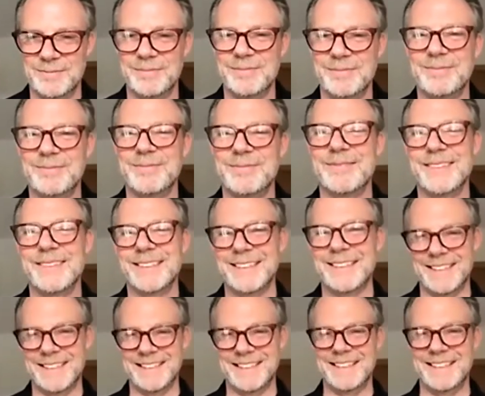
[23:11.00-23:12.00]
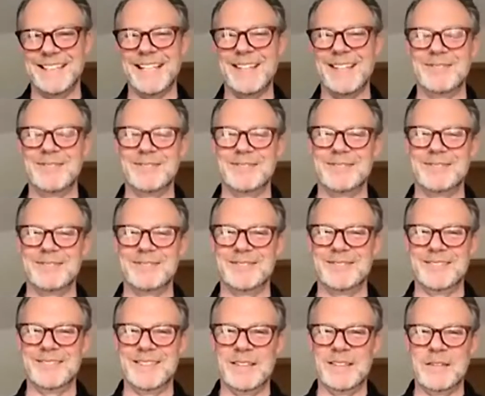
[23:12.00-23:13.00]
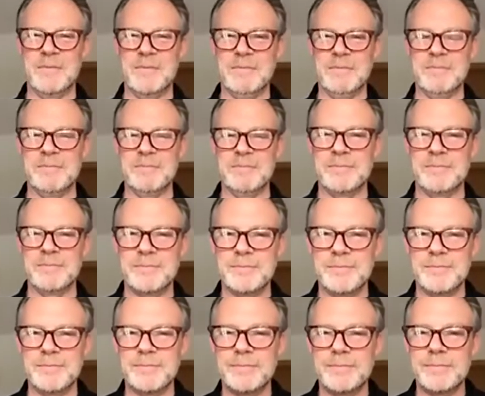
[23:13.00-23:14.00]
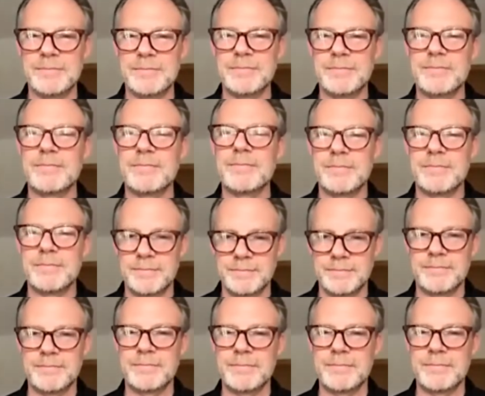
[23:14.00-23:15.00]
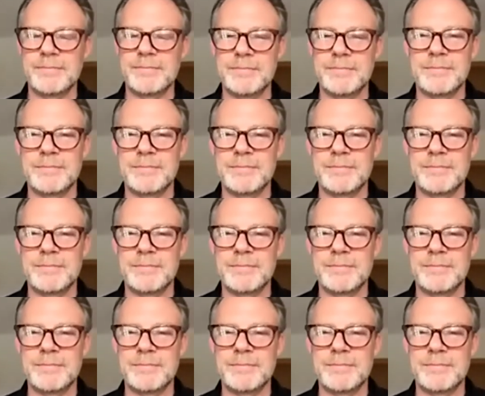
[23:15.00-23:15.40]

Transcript: The person shown says nothing.